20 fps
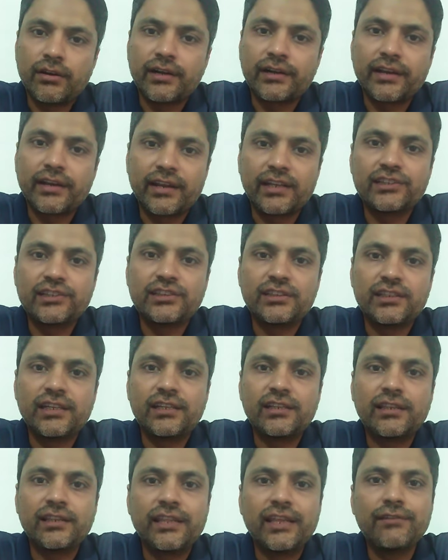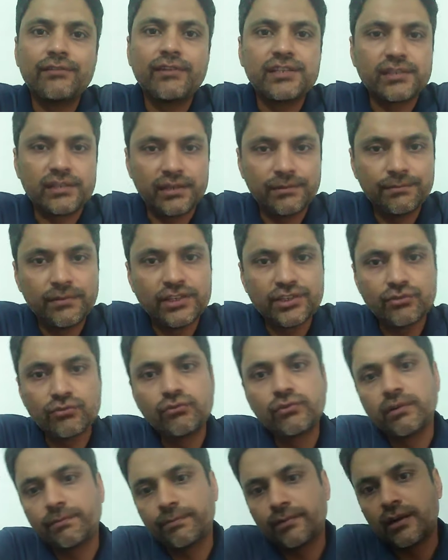direction, they will establish
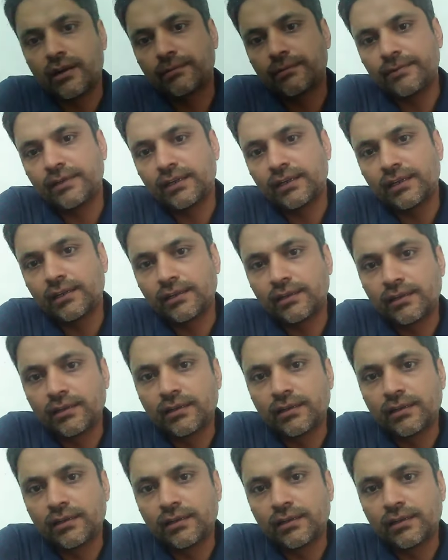two departments under